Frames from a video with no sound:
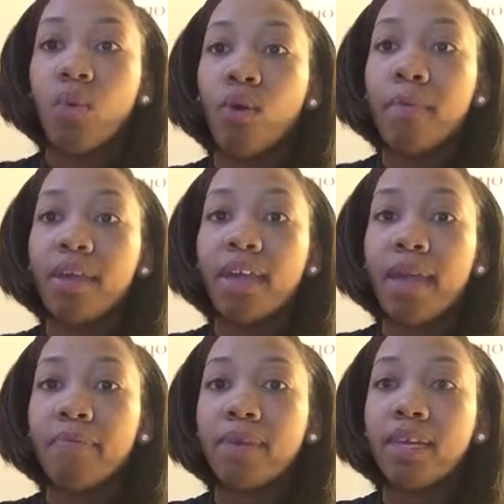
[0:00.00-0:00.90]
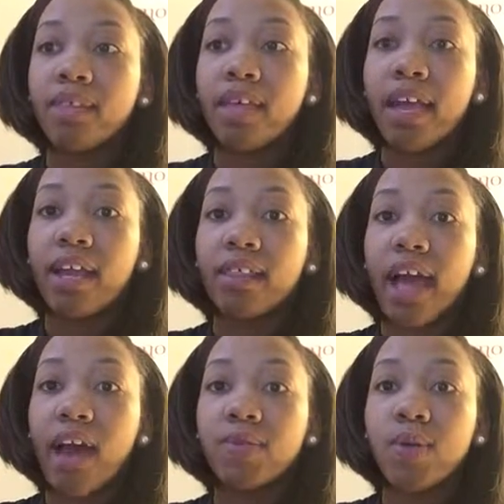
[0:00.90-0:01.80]
women can be the head of the
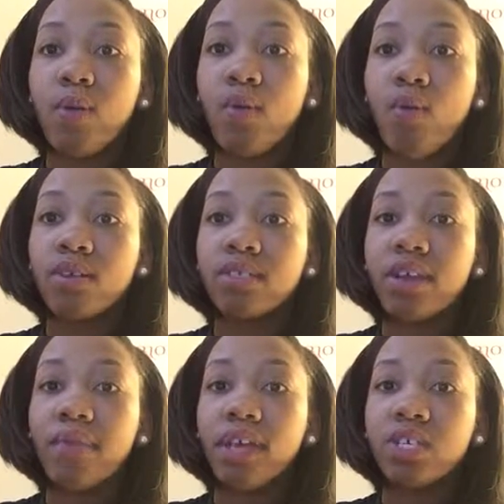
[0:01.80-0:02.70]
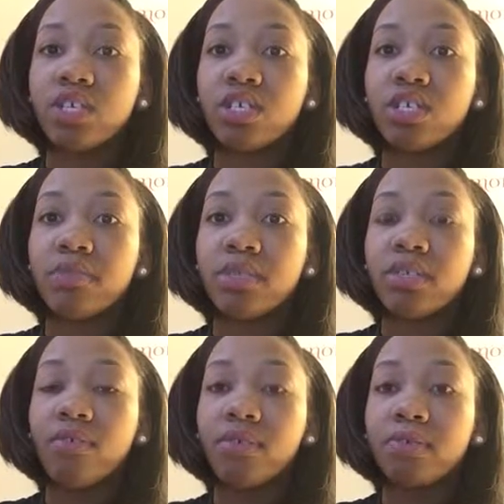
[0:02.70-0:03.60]
household, or in some relationships,
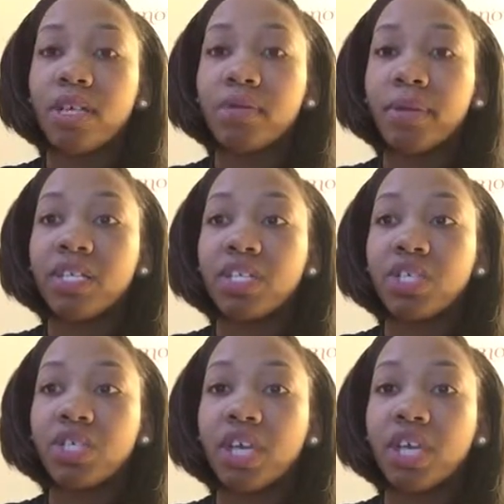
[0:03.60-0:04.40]
the responsibility is